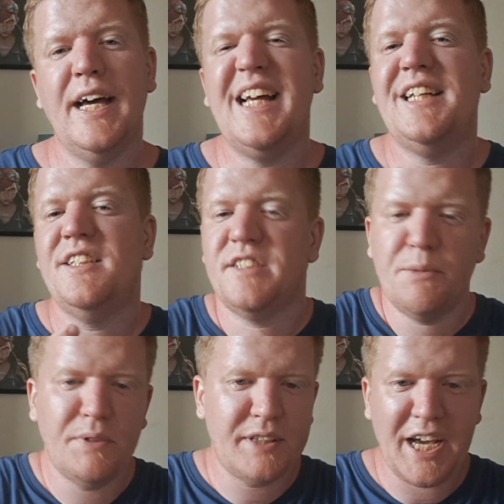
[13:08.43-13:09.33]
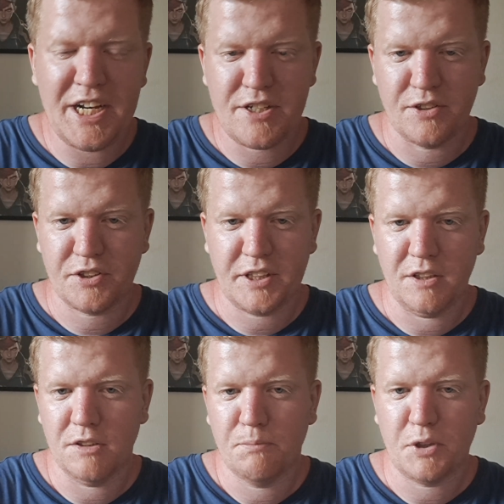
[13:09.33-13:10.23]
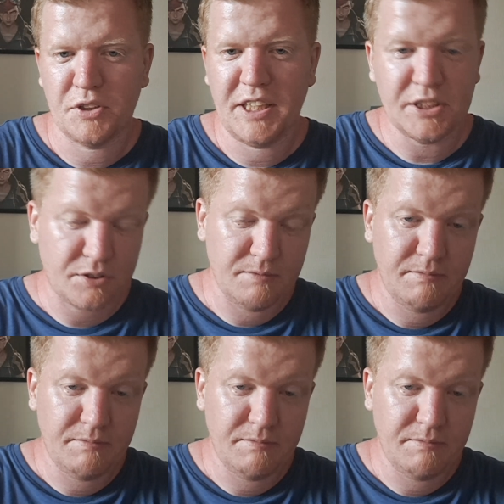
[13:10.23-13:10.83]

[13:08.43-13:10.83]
and intimidation skill, because he's